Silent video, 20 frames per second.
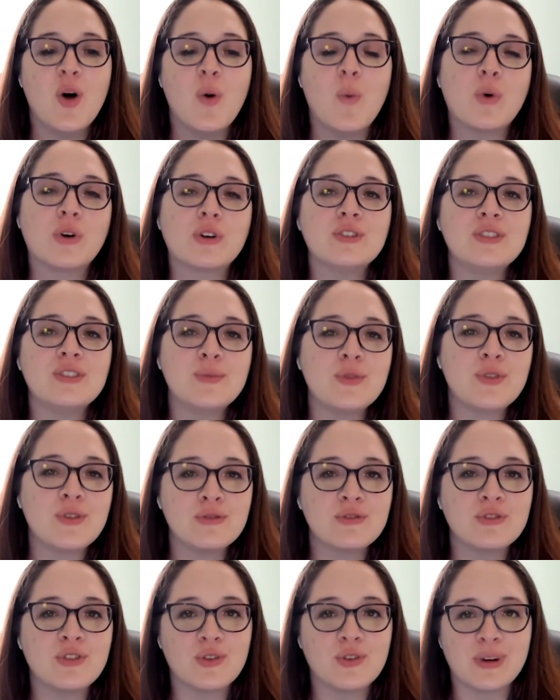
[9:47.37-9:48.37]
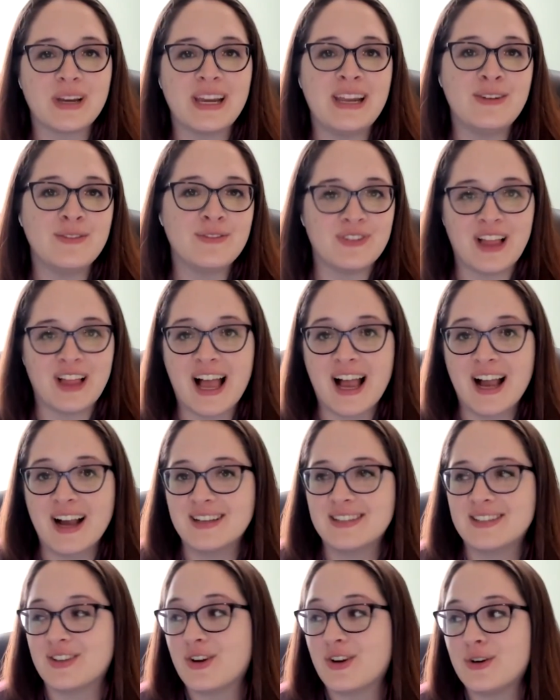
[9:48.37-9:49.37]
what are some of those green
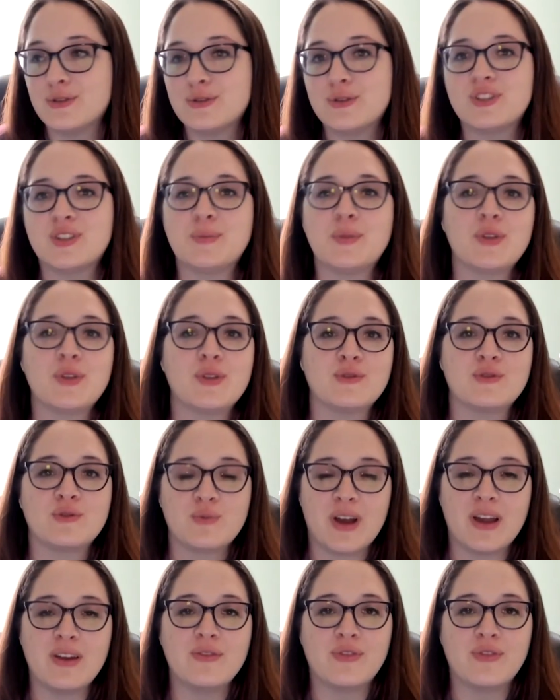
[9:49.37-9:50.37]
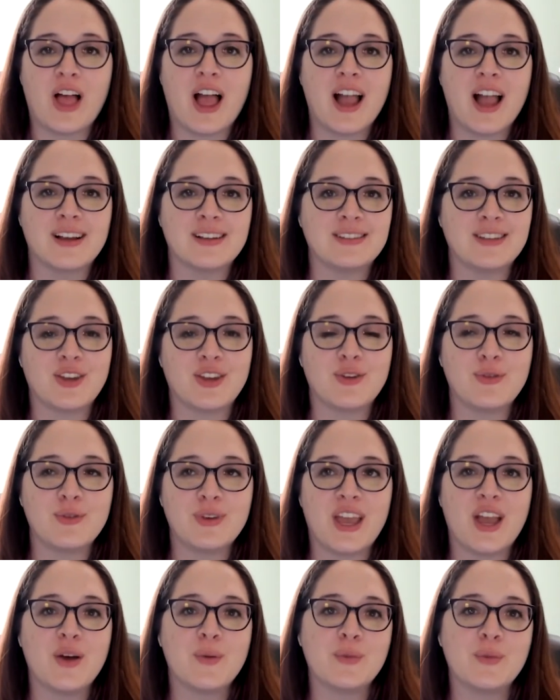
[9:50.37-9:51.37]
flags and also some of those red flags that you
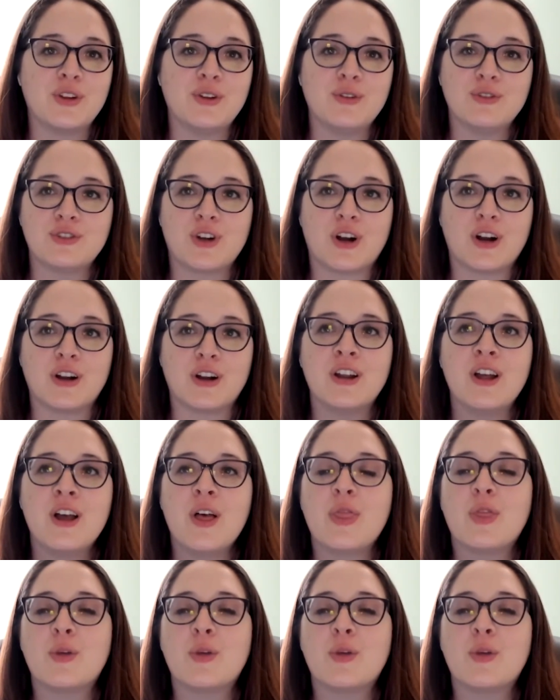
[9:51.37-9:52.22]
get when you start